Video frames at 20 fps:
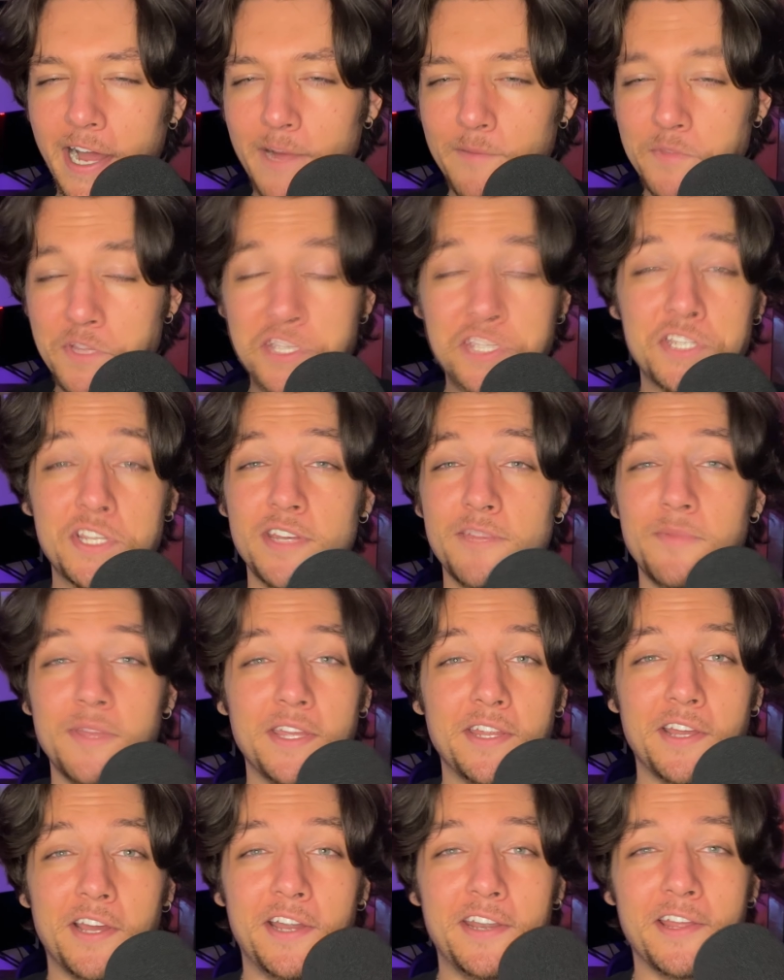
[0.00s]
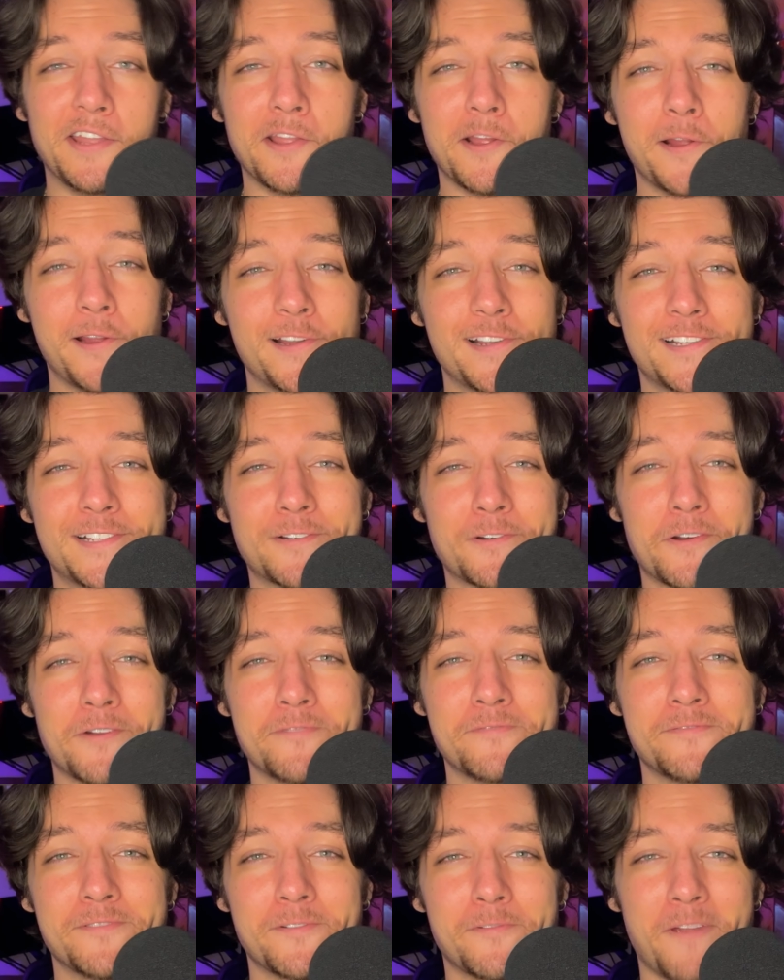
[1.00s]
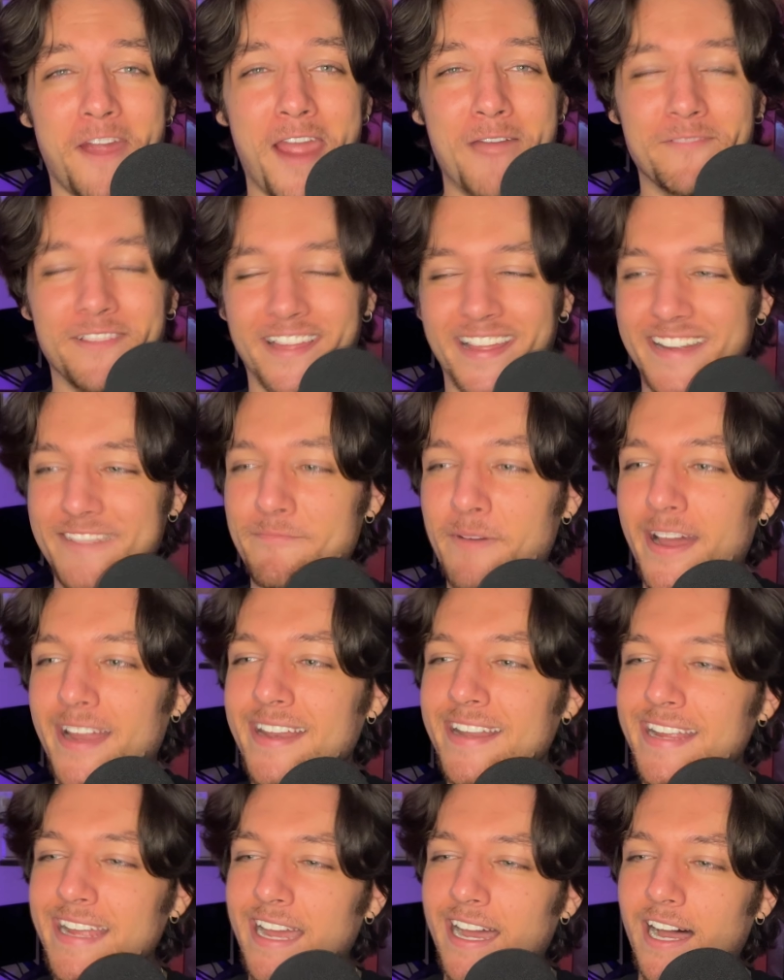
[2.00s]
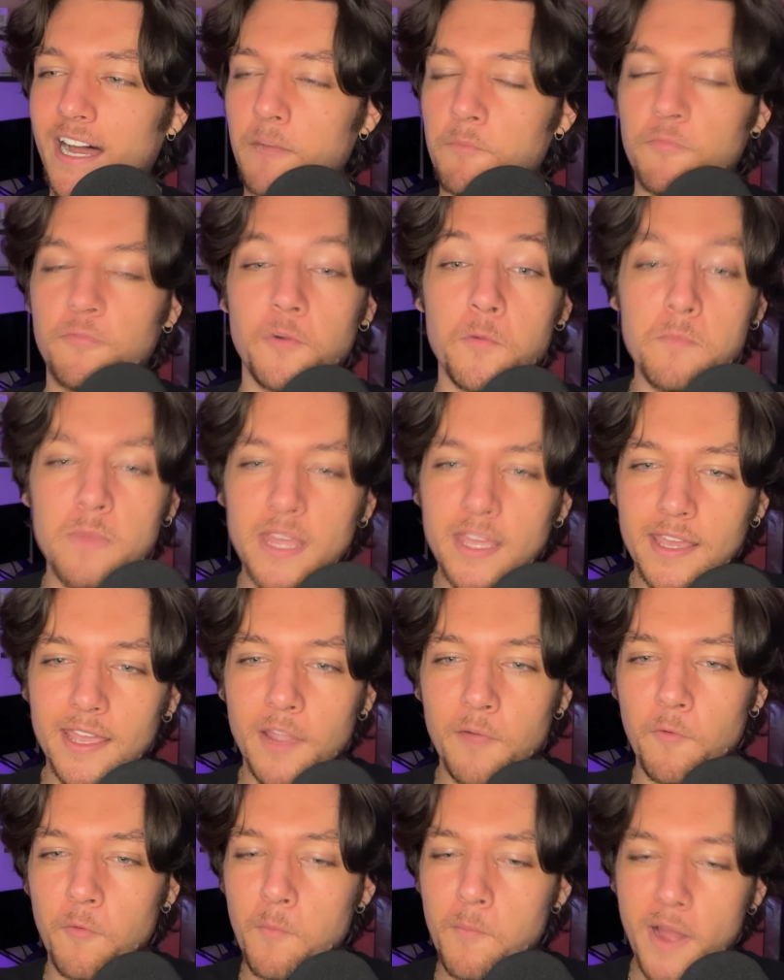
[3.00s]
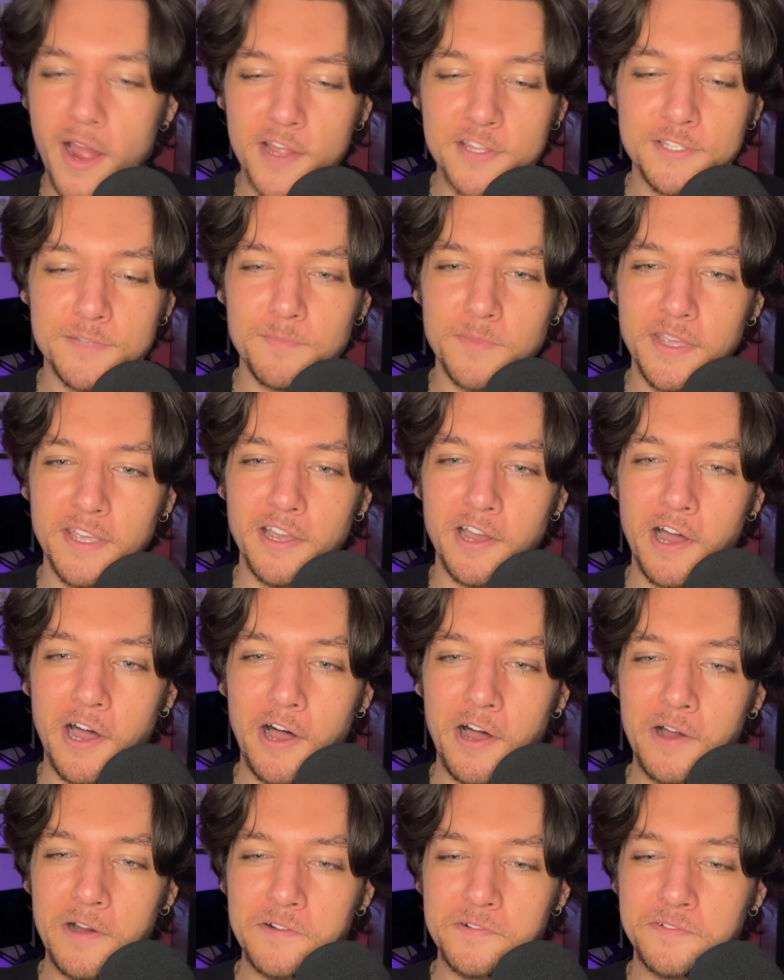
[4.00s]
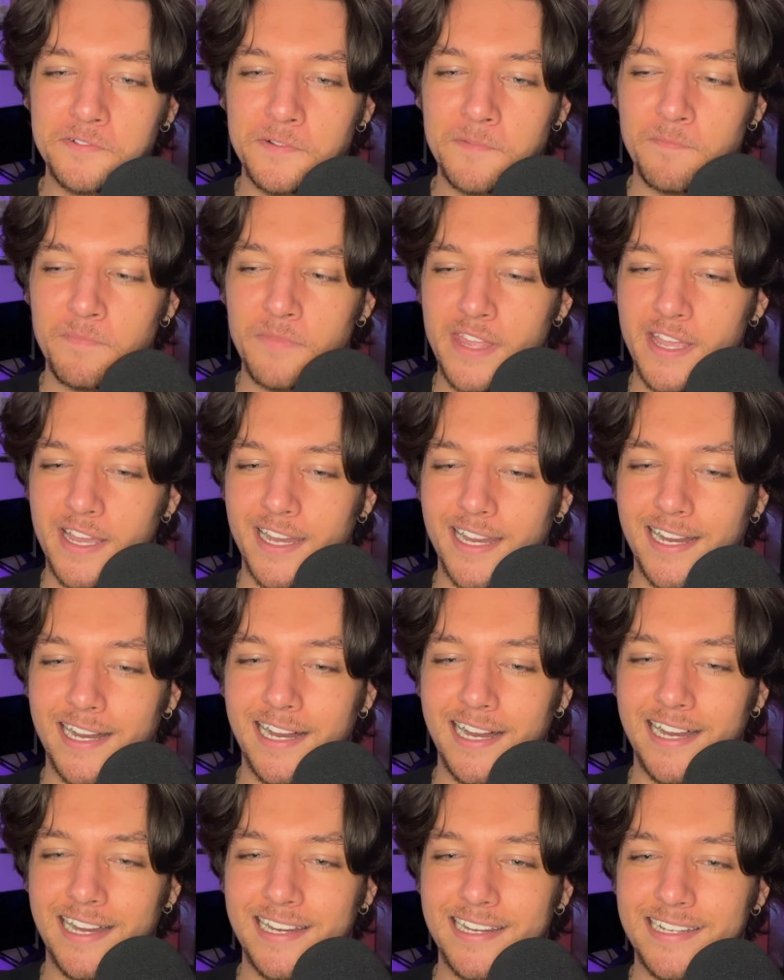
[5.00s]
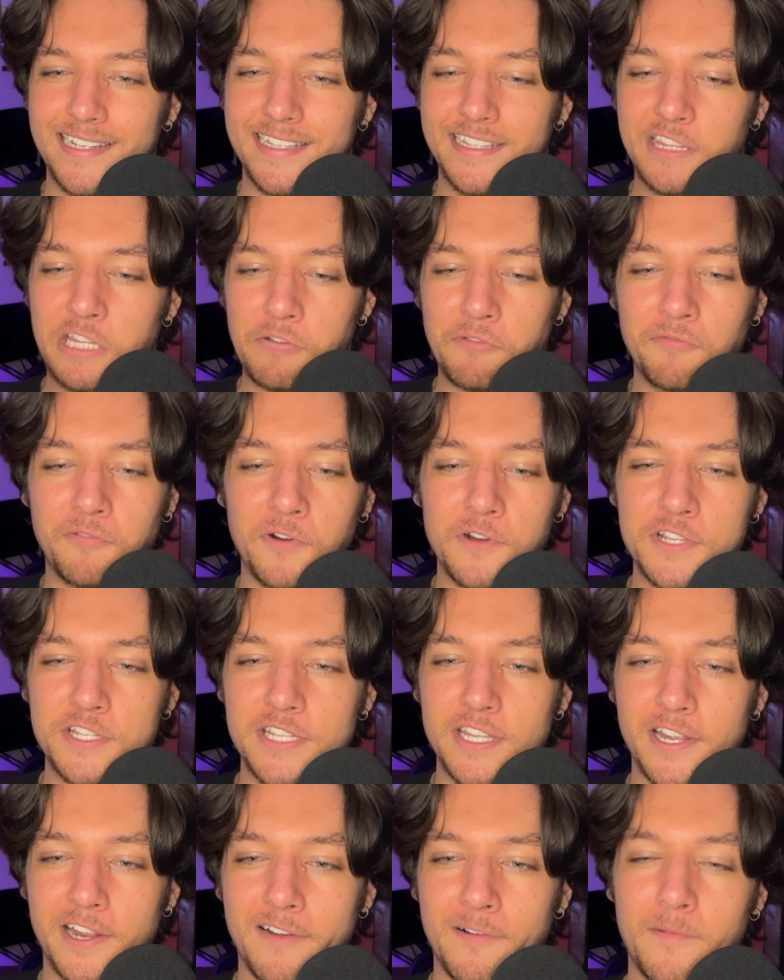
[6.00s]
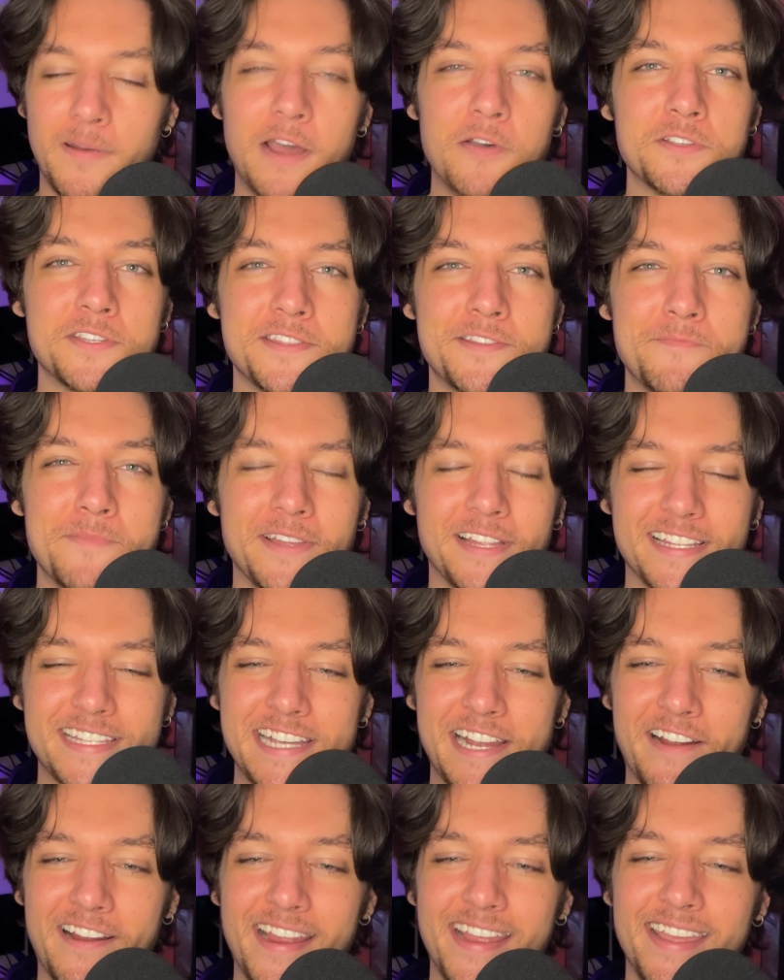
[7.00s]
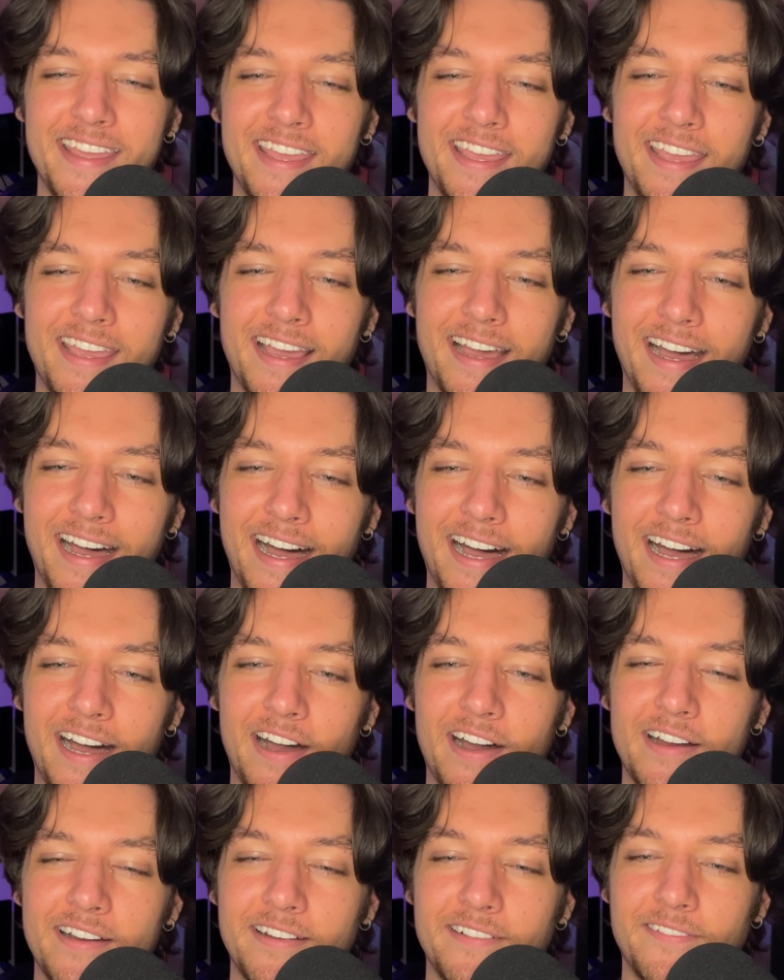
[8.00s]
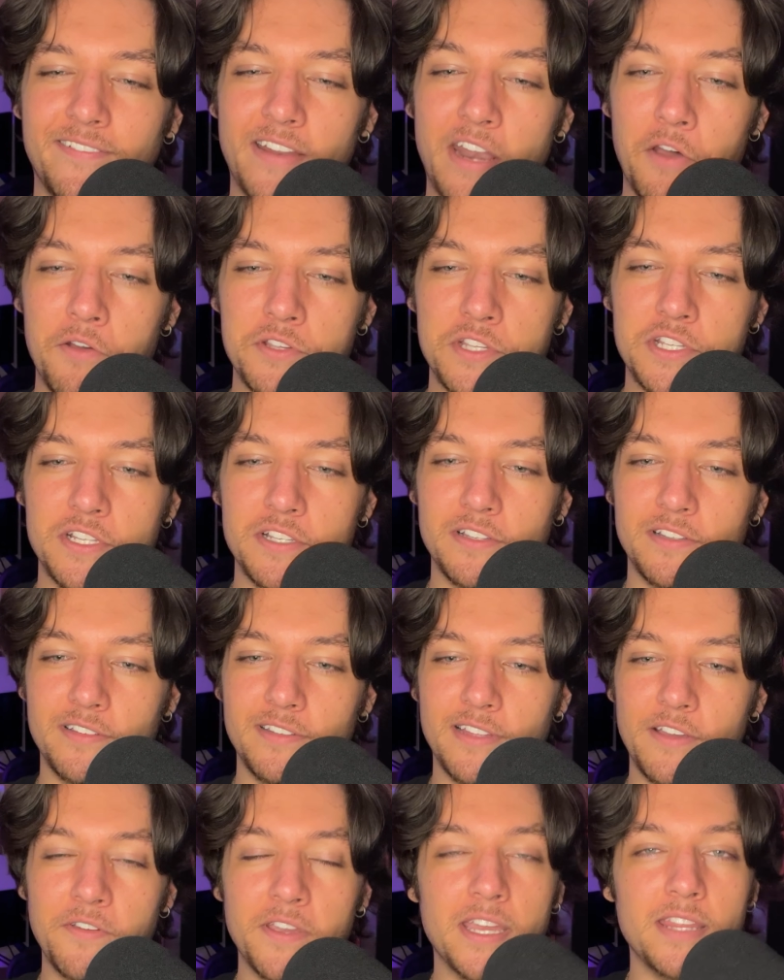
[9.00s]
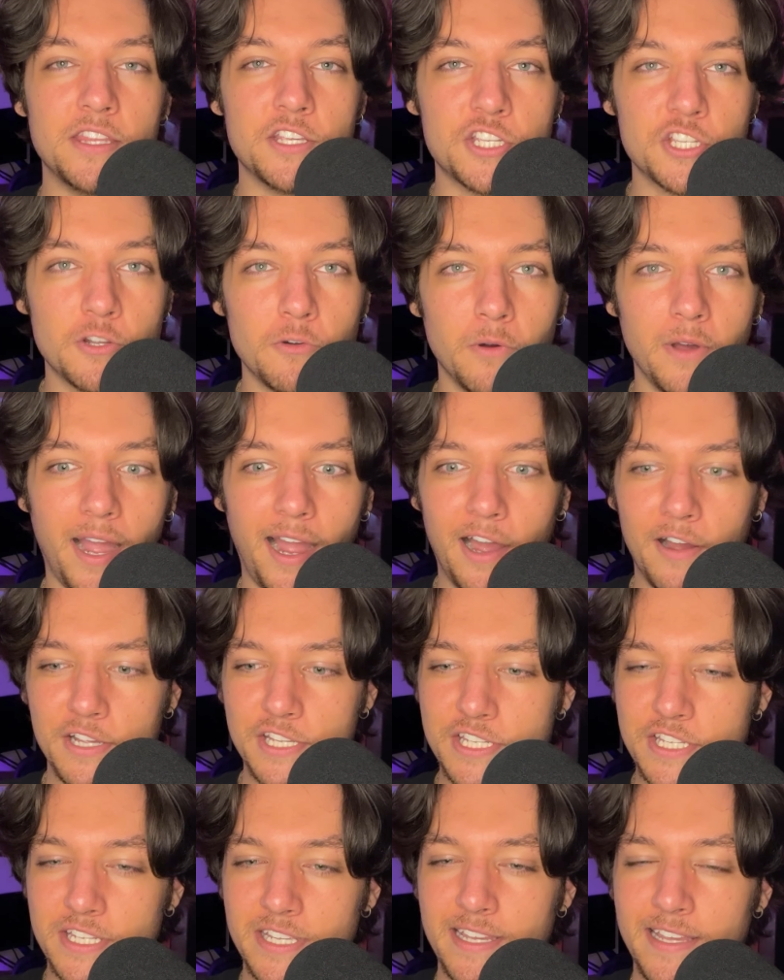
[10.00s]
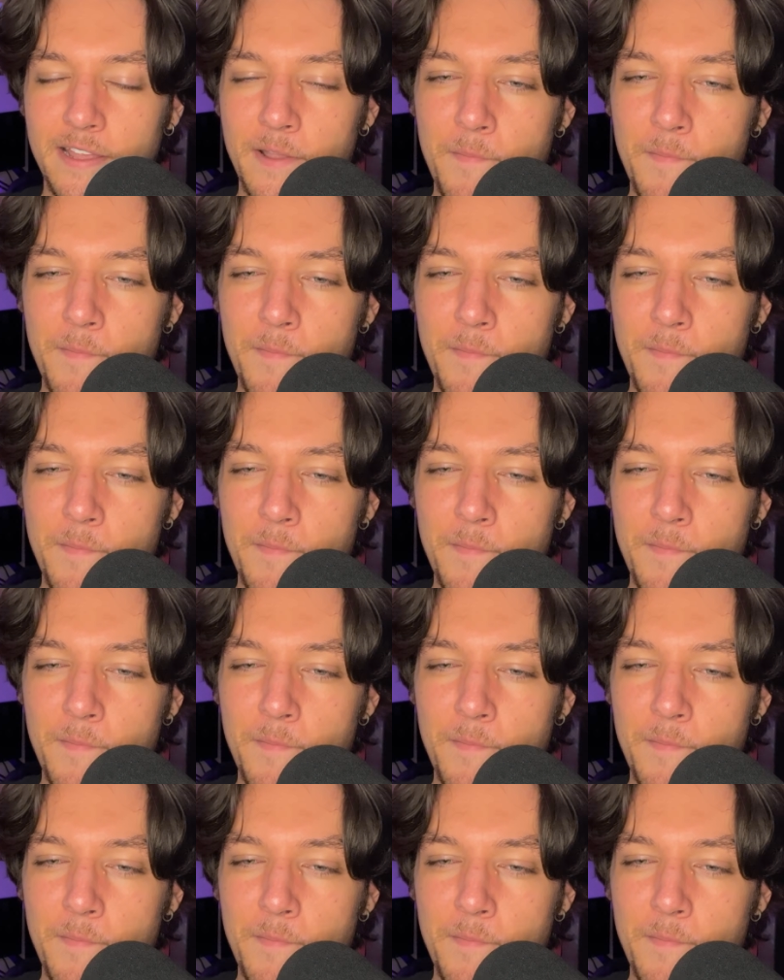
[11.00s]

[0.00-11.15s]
this is going to be another sort of rambling, but for me, it reminds me of the first year when I was in the military, when I was living in the schoolhouse.